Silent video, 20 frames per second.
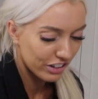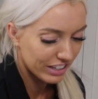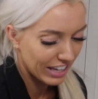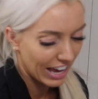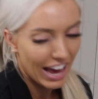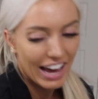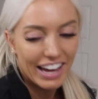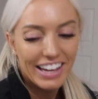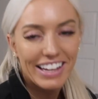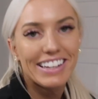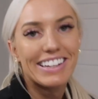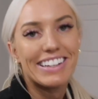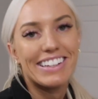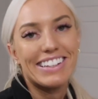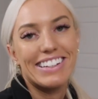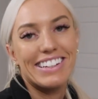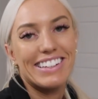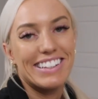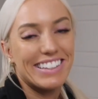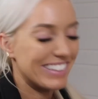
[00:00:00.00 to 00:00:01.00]
Okay.
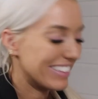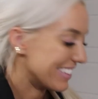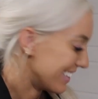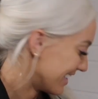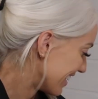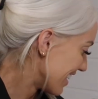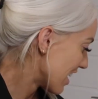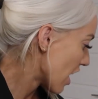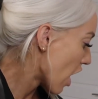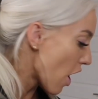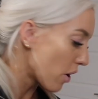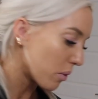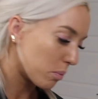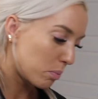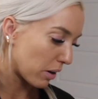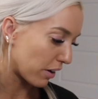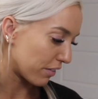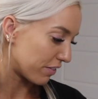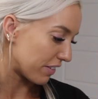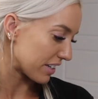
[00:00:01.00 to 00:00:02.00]
Oh,
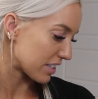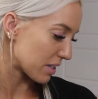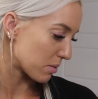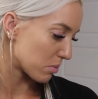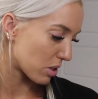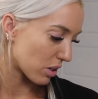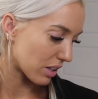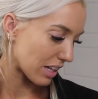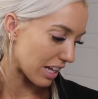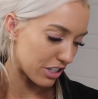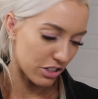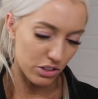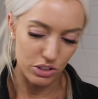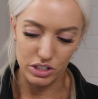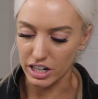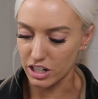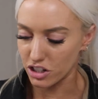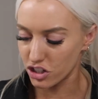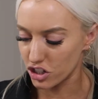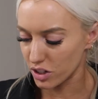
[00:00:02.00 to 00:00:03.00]
perfect. I'm so glad you
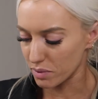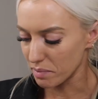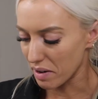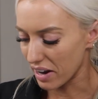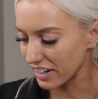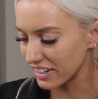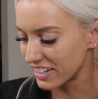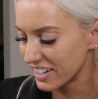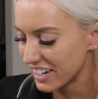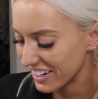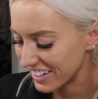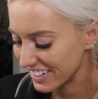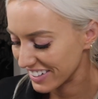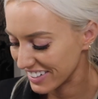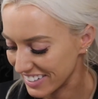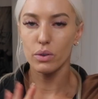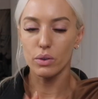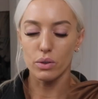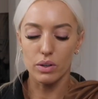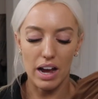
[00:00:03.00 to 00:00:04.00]
changed your mind.
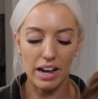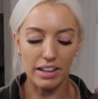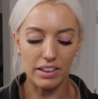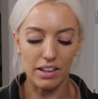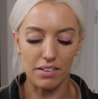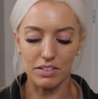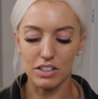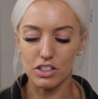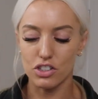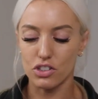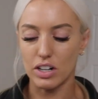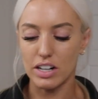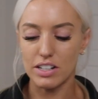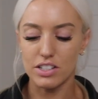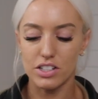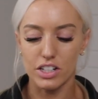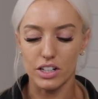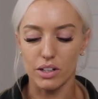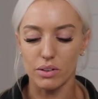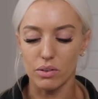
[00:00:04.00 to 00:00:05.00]
Ooh, I love this
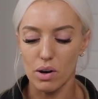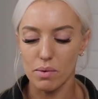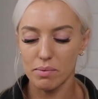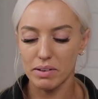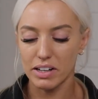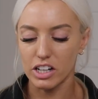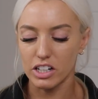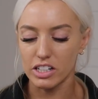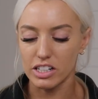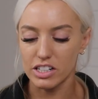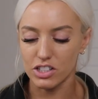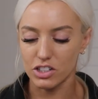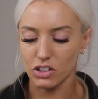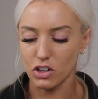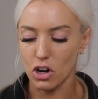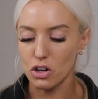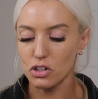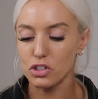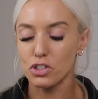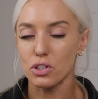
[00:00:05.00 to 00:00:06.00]
dress too. Oh my goodness, they're
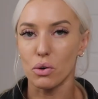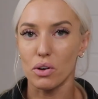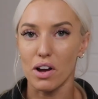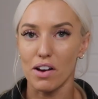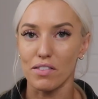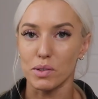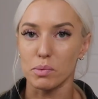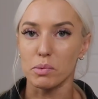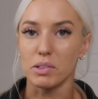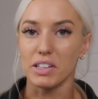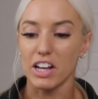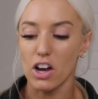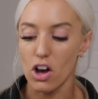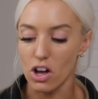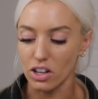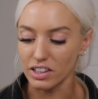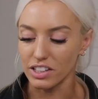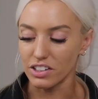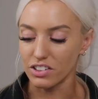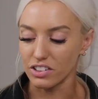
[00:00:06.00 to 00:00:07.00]
all so comfortable. They
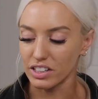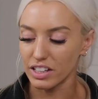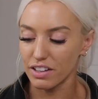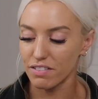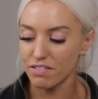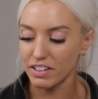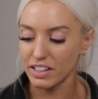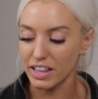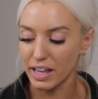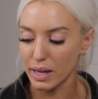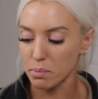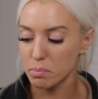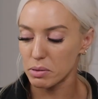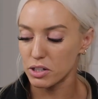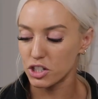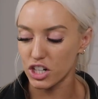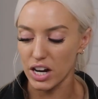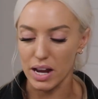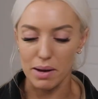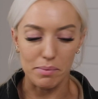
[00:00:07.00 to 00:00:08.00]
all look like
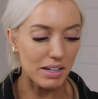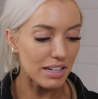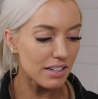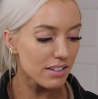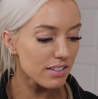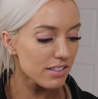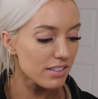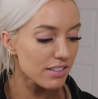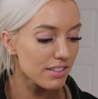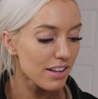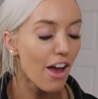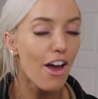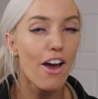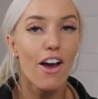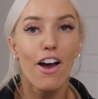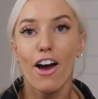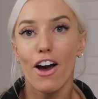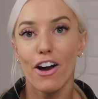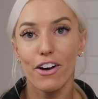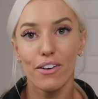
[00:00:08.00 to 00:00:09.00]
pajamas.
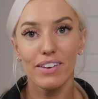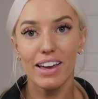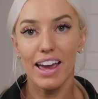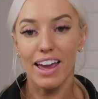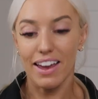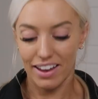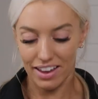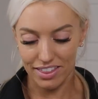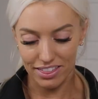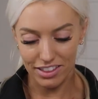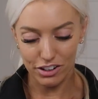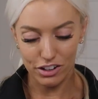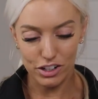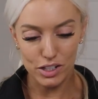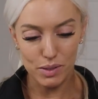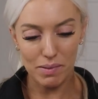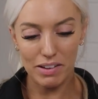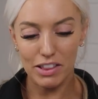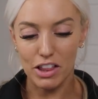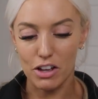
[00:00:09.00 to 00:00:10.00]
Okay, and there
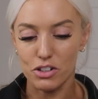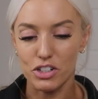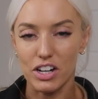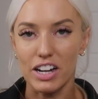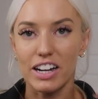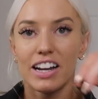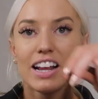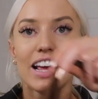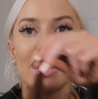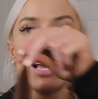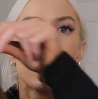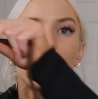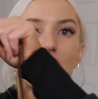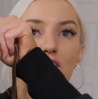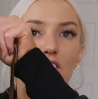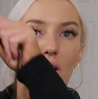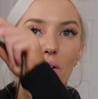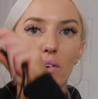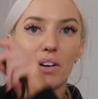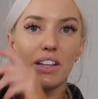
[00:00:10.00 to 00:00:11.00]
goes my lotion.
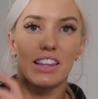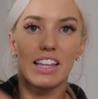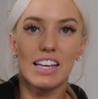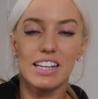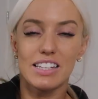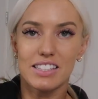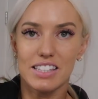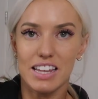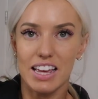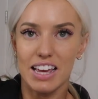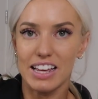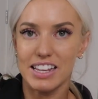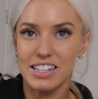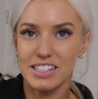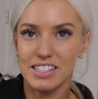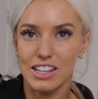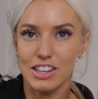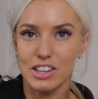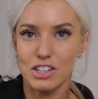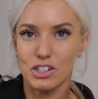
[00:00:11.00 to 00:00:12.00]
So this is
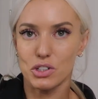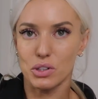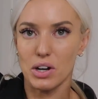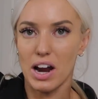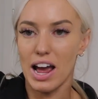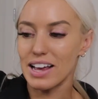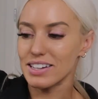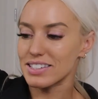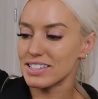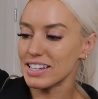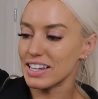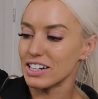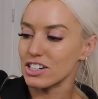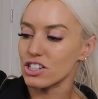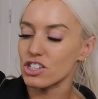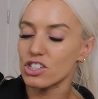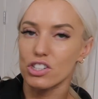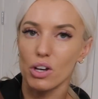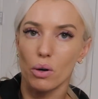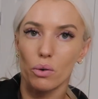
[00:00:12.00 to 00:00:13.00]
the dress. It is
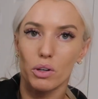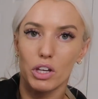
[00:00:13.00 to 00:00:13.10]
so